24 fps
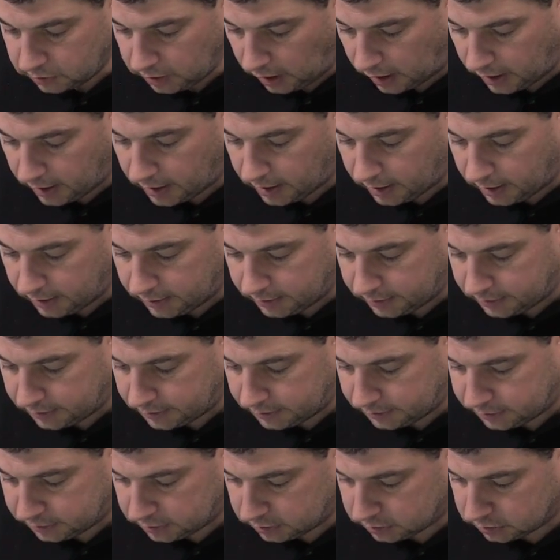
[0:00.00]

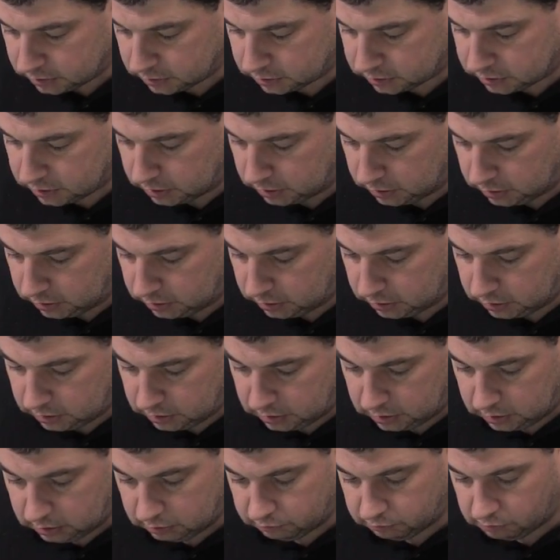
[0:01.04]
Uh,
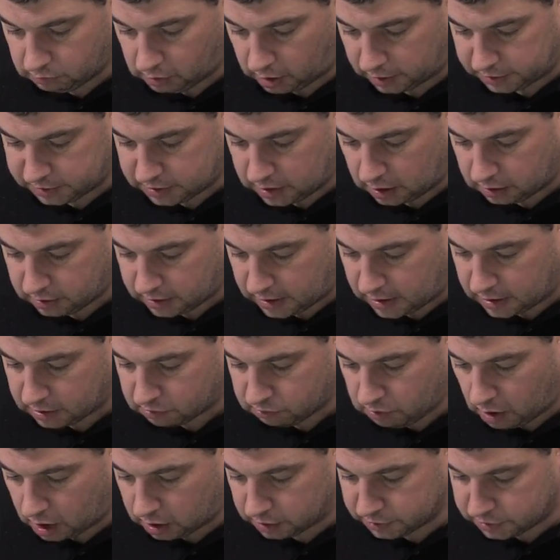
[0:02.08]
Right, okay,
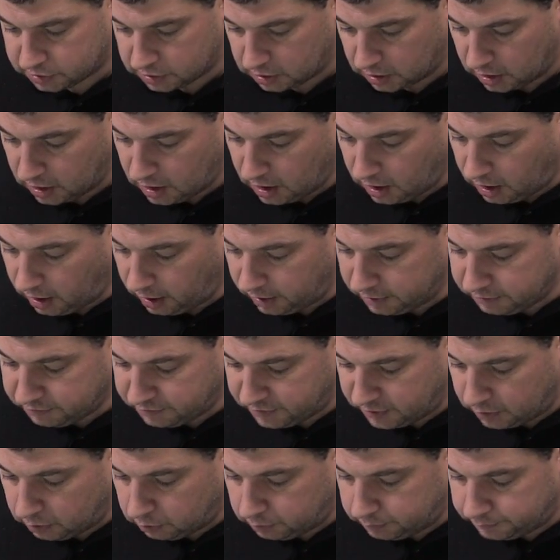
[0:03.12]
Grant. Hi,
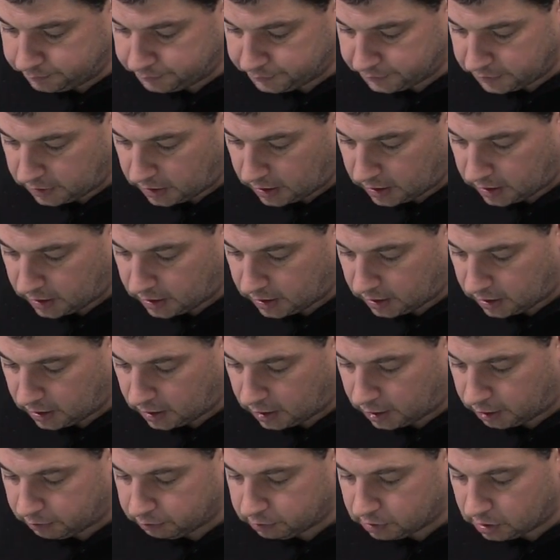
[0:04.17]
Phil. Uh,
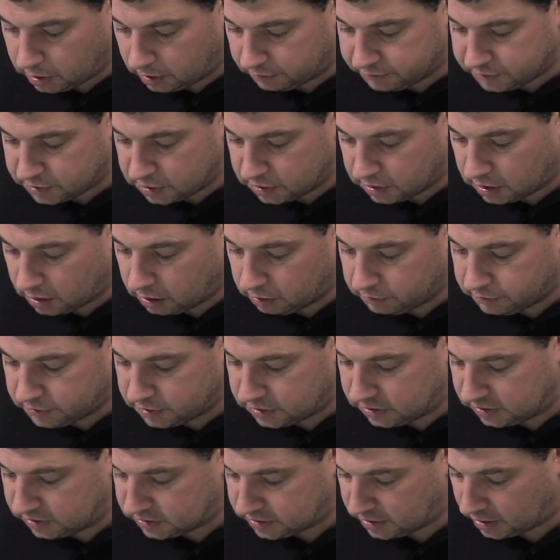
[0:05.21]
I would love to know the
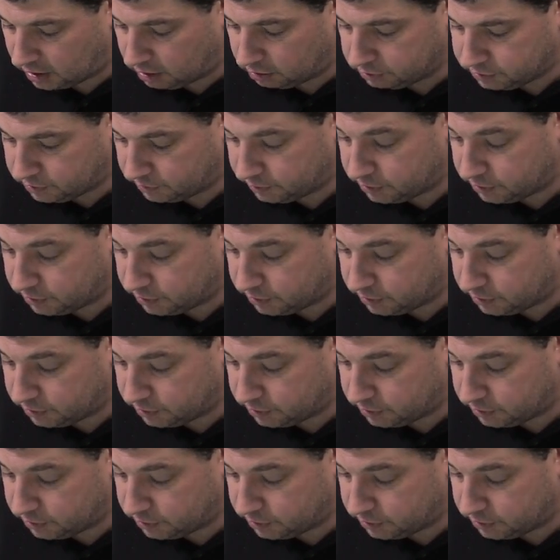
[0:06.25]
details of